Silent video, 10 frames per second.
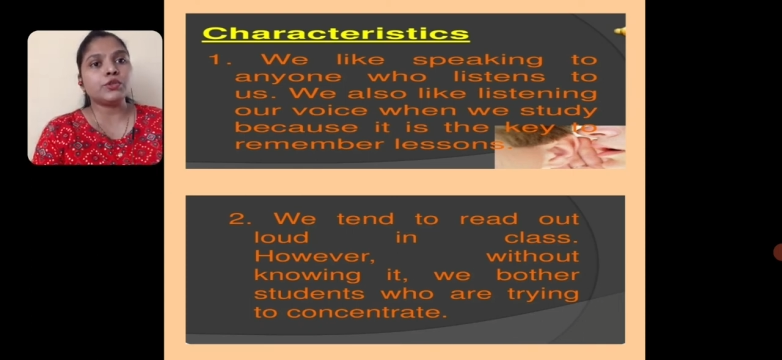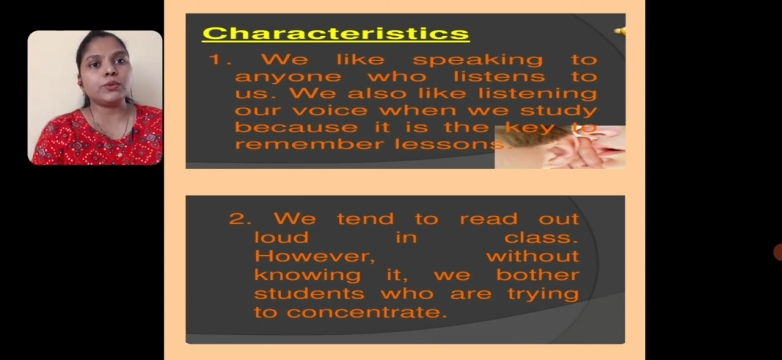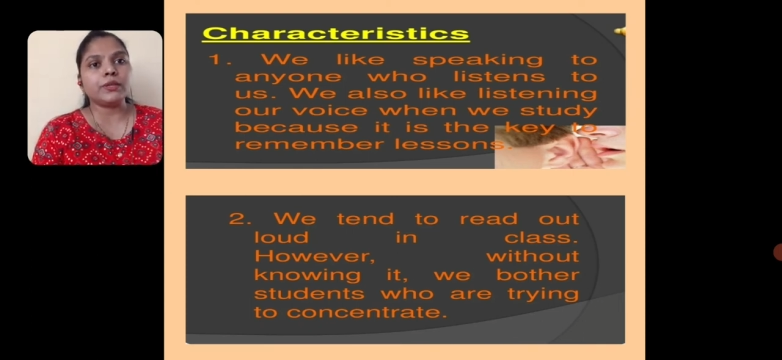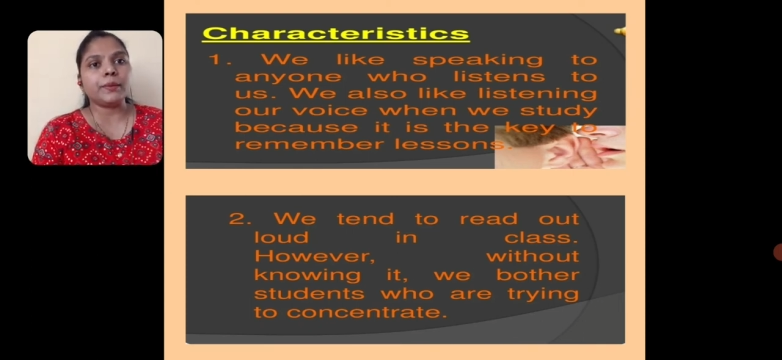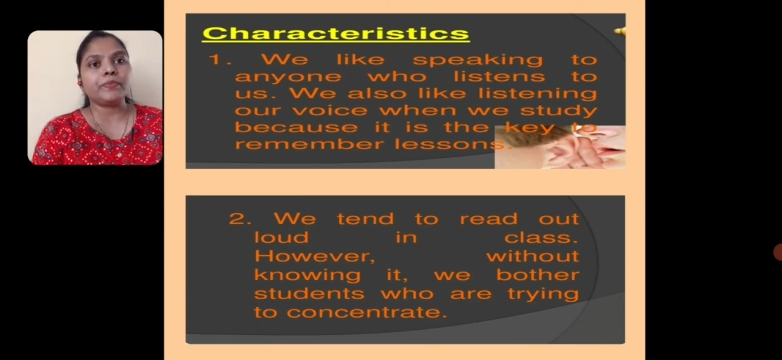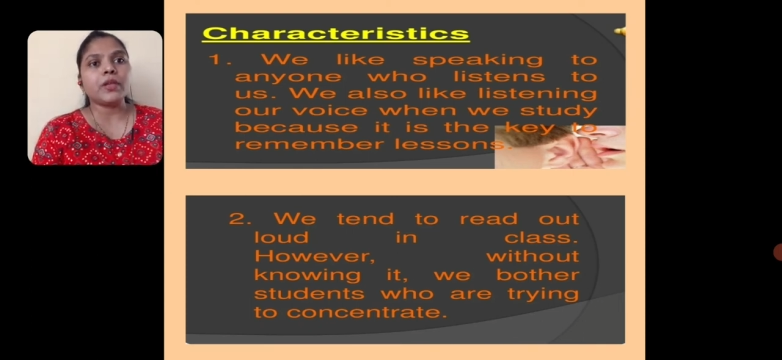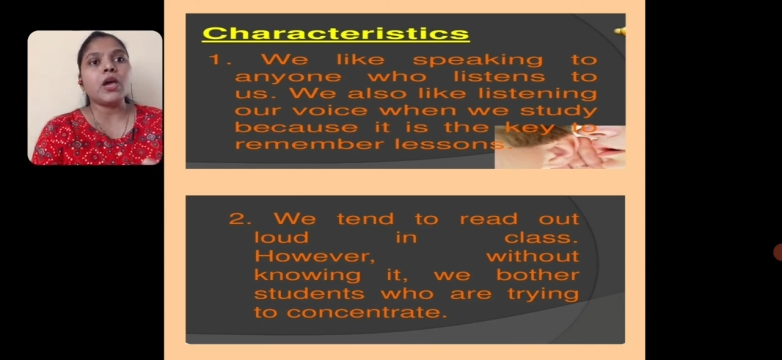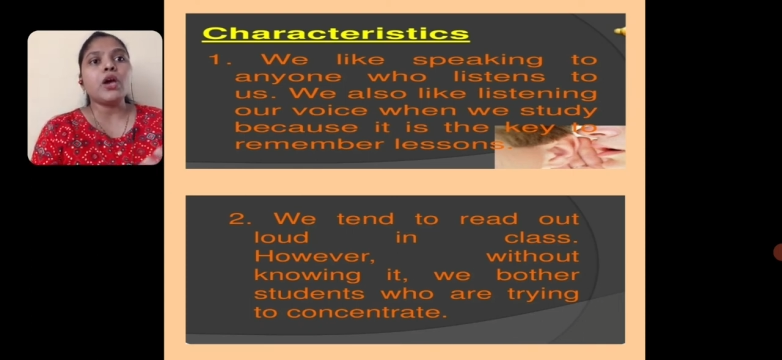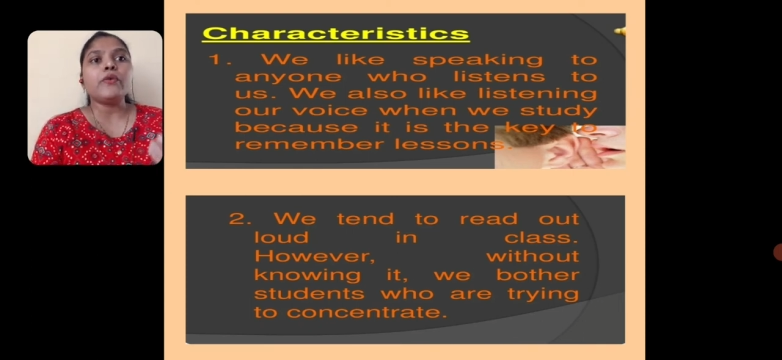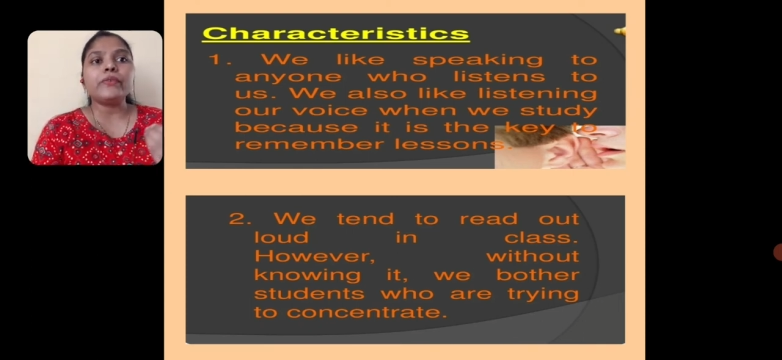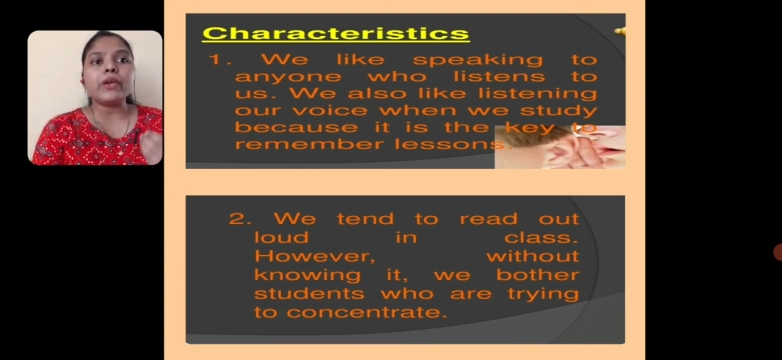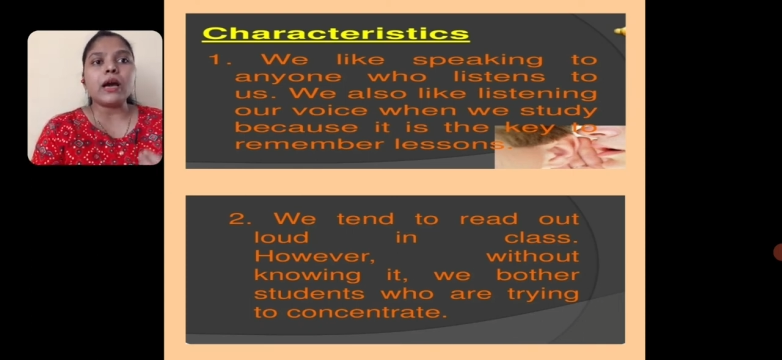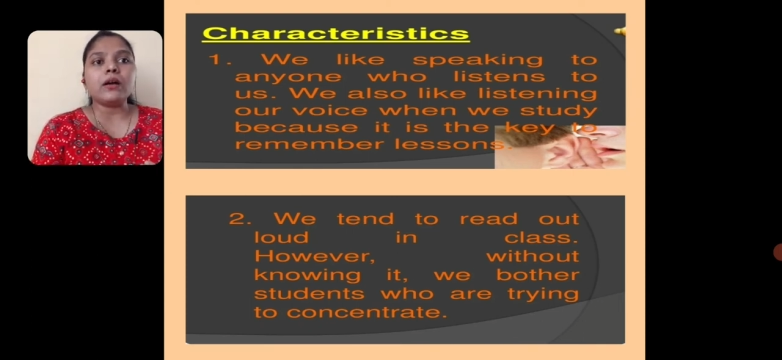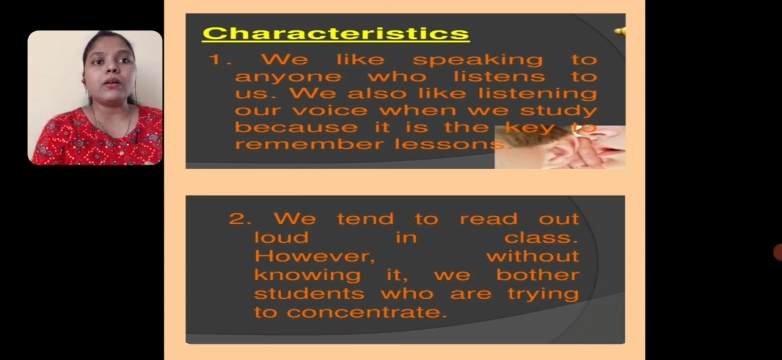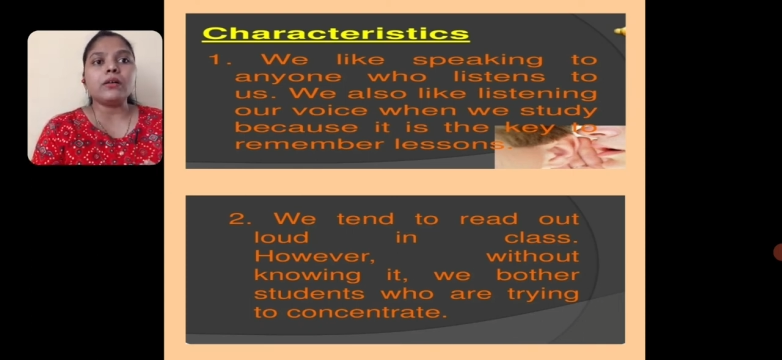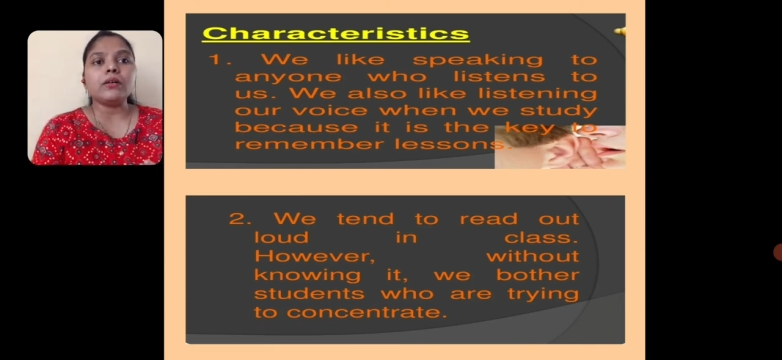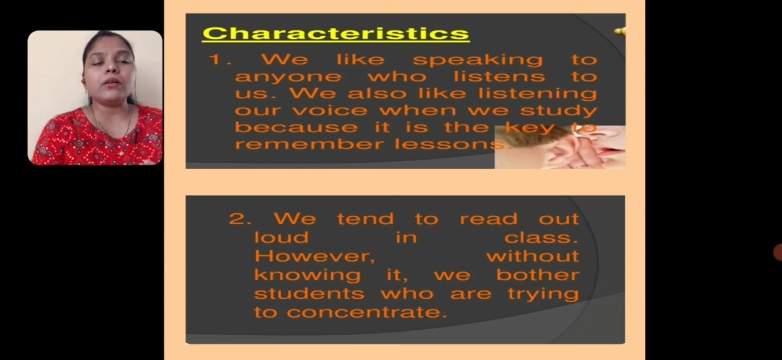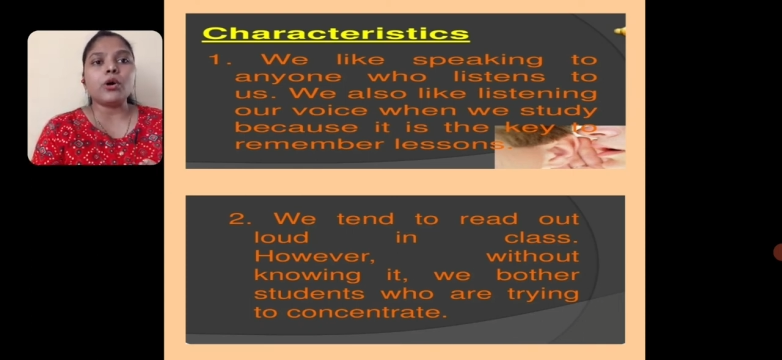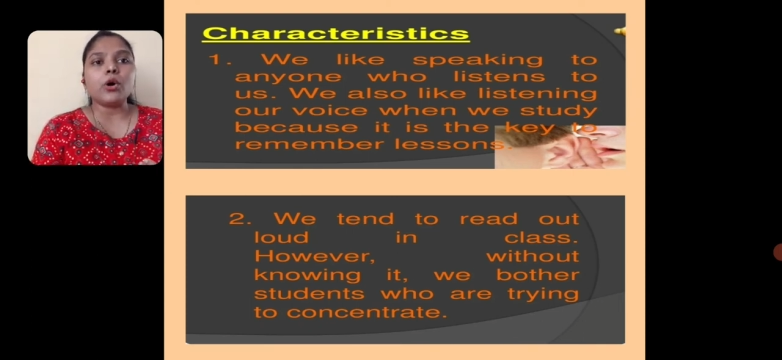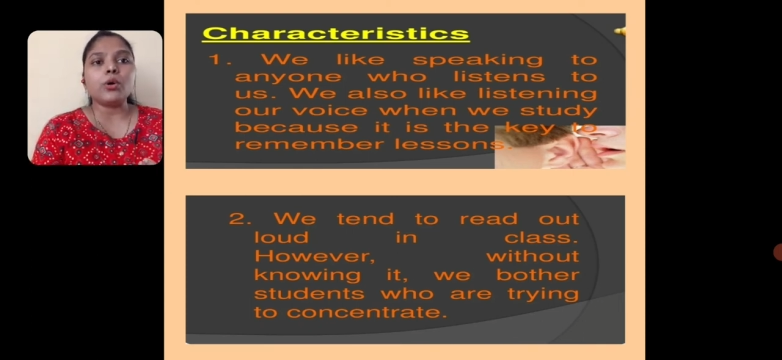them. We
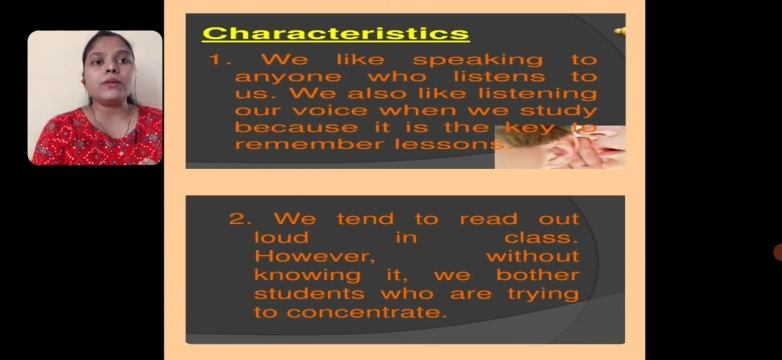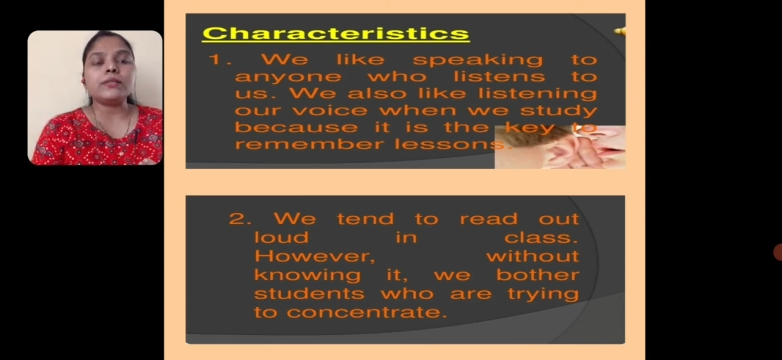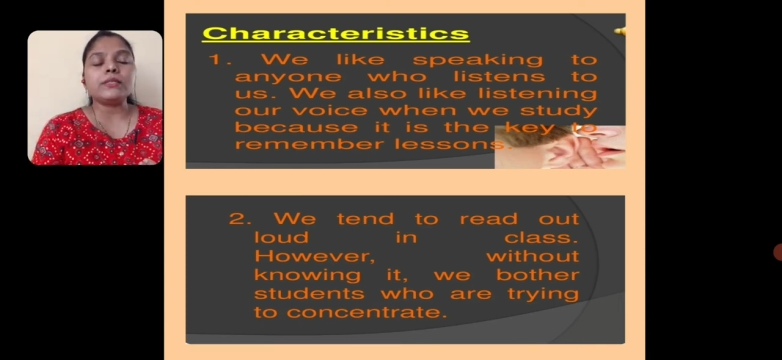or such